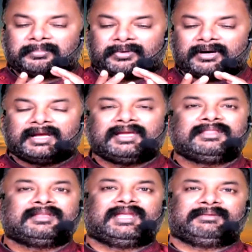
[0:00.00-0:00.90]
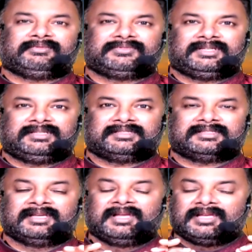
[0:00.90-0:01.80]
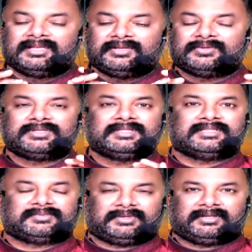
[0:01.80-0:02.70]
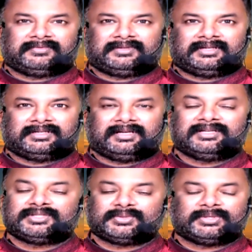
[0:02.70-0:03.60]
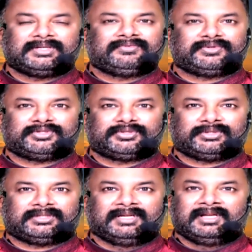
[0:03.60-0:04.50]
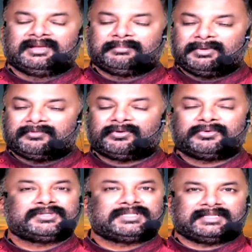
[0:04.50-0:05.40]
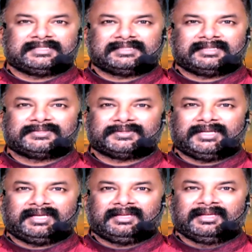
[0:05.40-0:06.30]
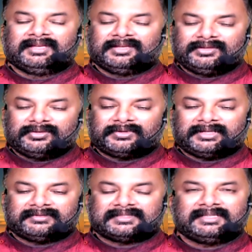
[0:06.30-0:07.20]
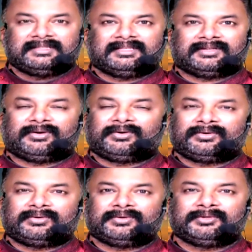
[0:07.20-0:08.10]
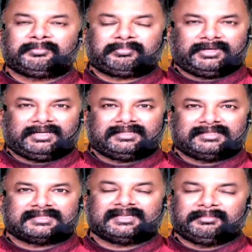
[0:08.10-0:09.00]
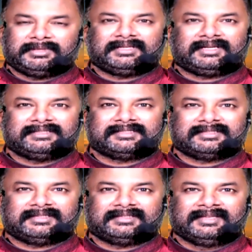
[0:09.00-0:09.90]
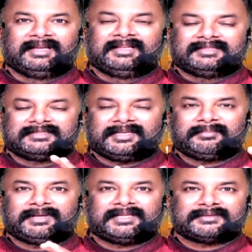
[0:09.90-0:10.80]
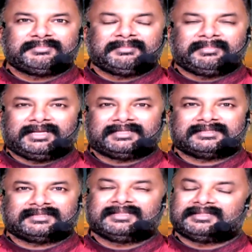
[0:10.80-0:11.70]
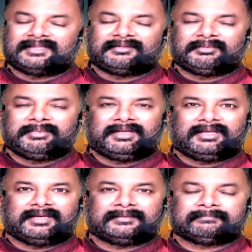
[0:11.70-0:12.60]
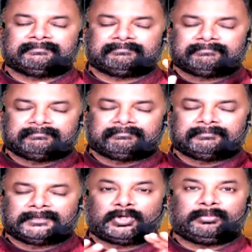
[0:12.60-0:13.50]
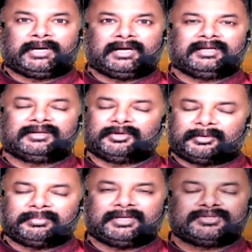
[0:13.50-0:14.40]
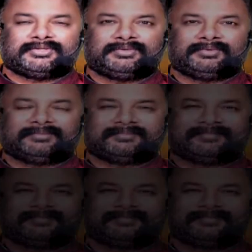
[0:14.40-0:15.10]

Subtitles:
Pray in the name of Jesus using this word of God. And surely for sure, before sunset today, you would have seen that all your prayers have been answered. Stay blessed, be blessed. Till we meet again, goodbye and God bless you.